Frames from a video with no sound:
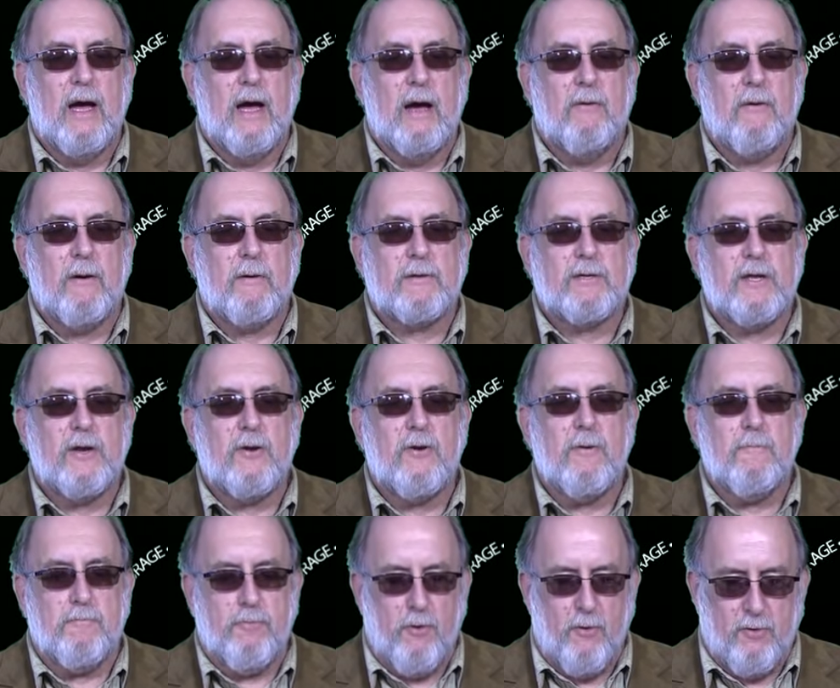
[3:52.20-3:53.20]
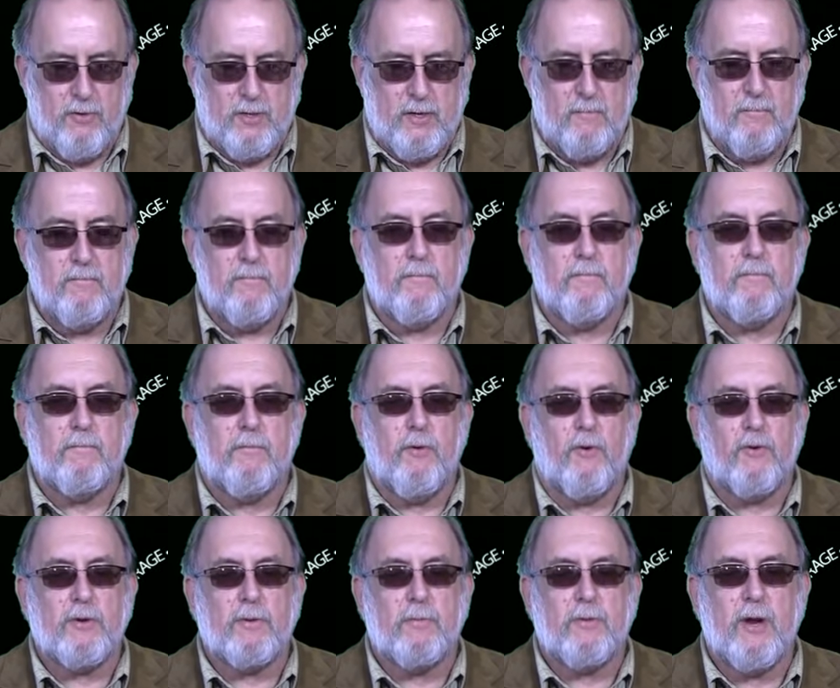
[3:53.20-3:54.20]
I want to sit here and pull some
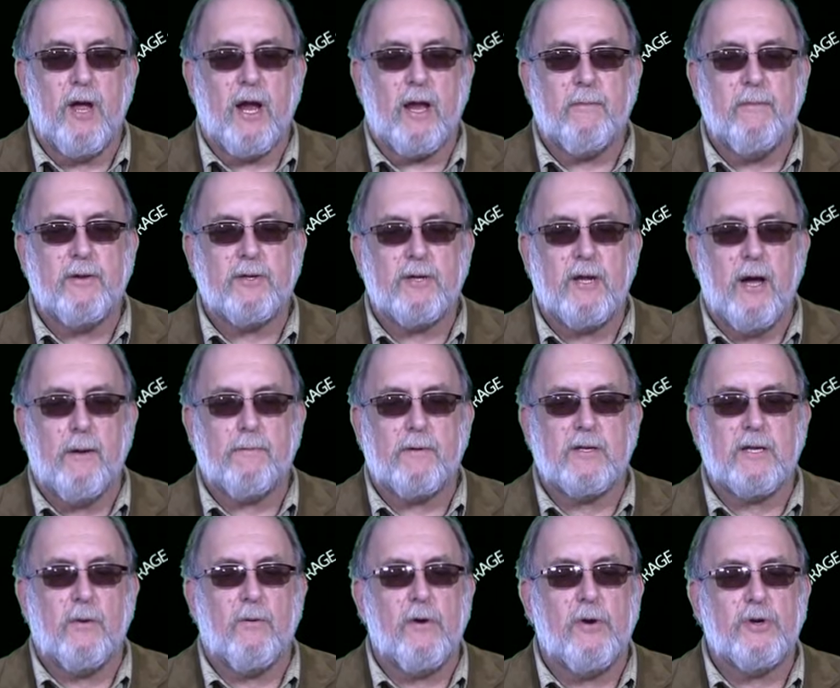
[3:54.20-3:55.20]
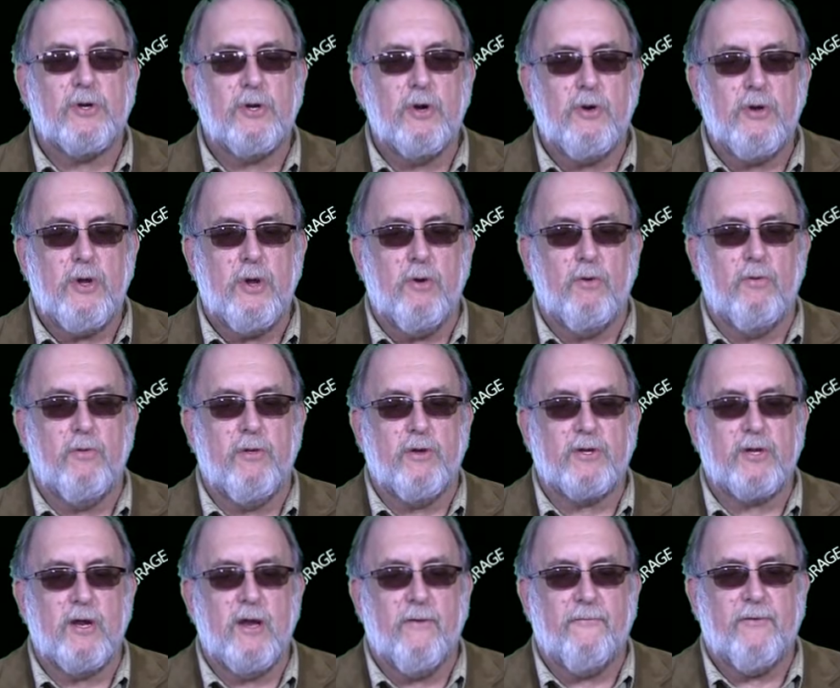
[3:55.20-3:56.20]
documents up because I want to show you the
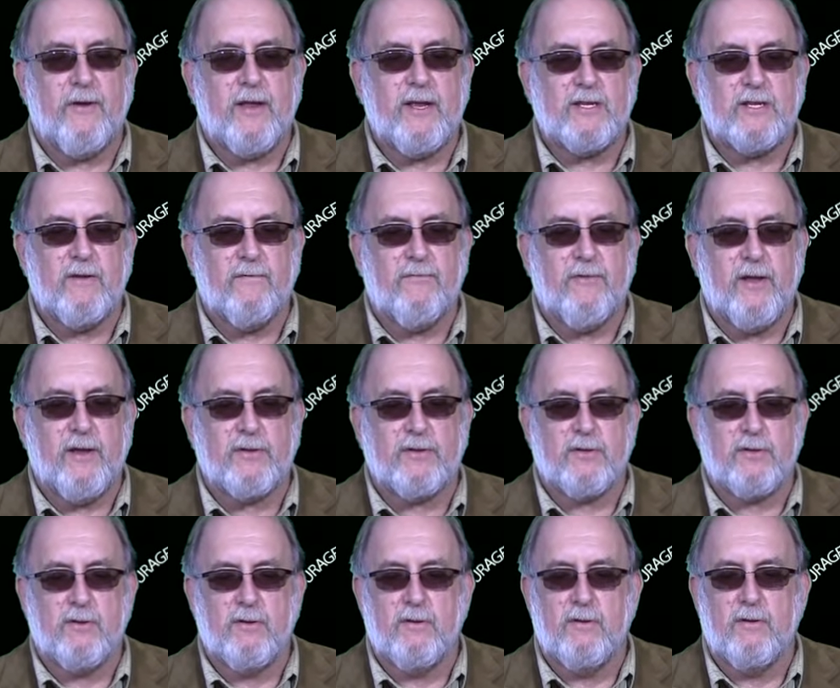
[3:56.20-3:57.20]
significance of this.